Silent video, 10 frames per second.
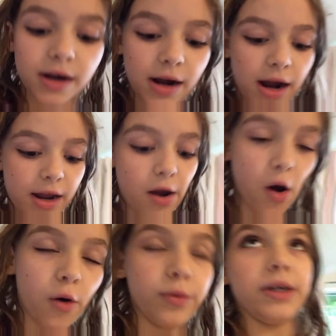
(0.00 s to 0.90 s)
I
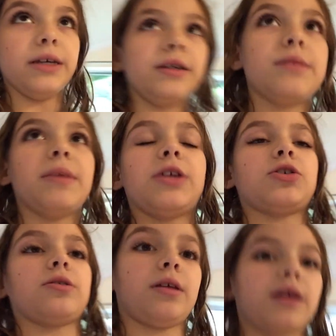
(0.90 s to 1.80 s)
always make
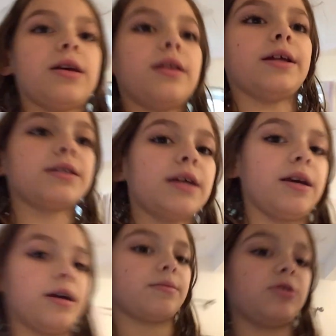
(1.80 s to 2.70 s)
sure, like, let's
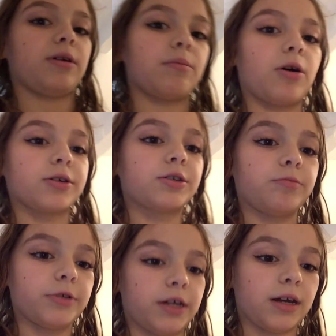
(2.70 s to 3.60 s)
say I'm doing a box
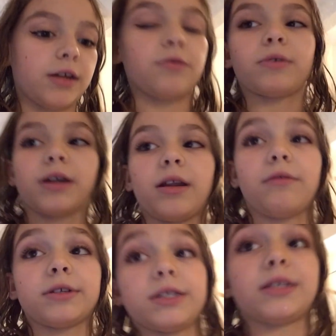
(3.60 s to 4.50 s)
opening, I don't want
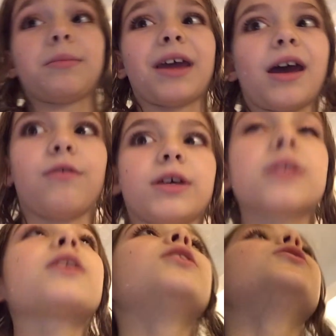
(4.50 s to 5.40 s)
anyone to see my address.
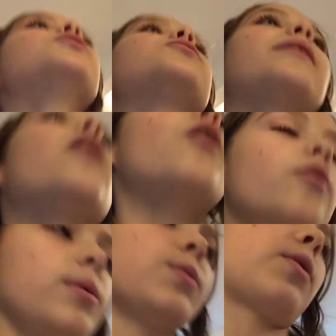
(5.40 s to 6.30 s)
So I
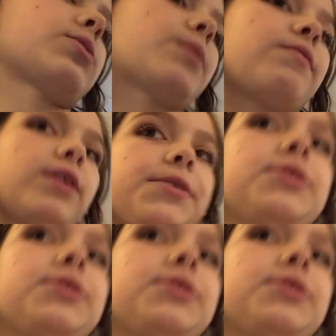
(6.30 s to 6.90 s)
always watch my video,